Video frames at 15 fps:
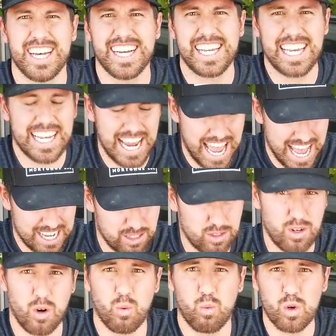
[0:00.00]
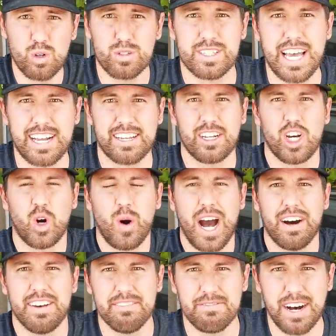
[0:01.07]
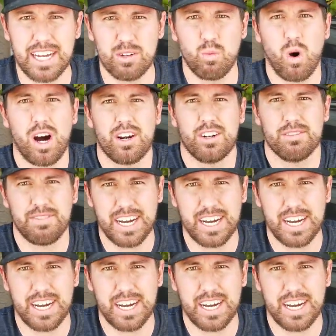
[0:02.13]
again, it has no roots that can go out and find water,